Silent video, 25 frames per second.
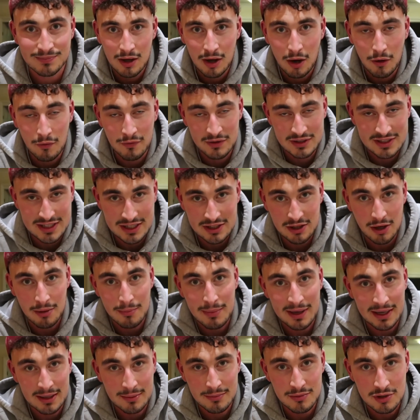Obviously don't
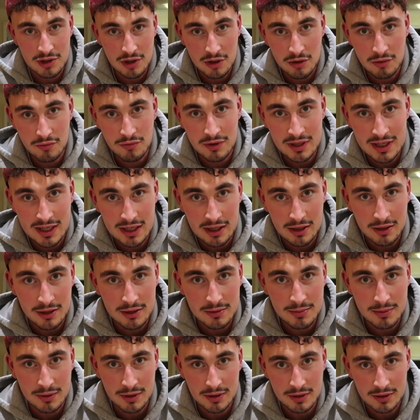make them too
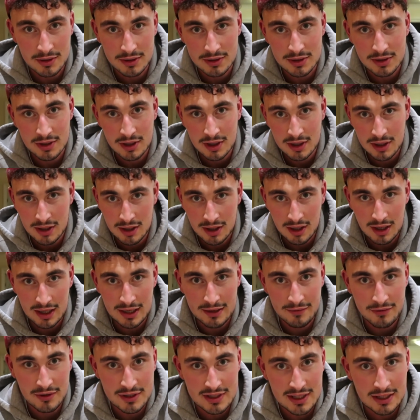ridiculous because like
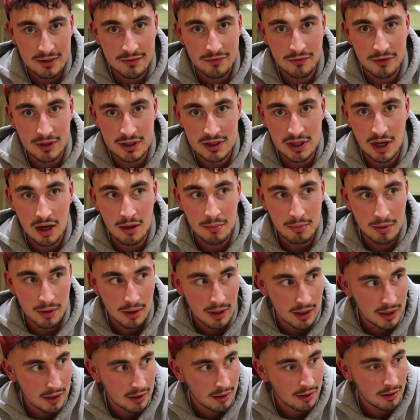if you said, for example,
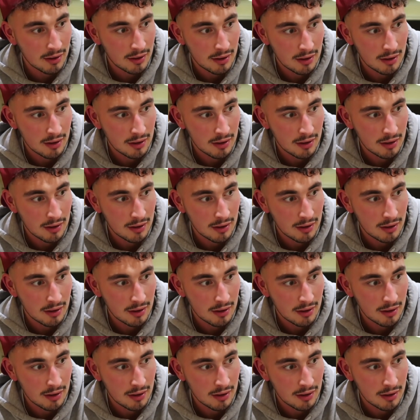like,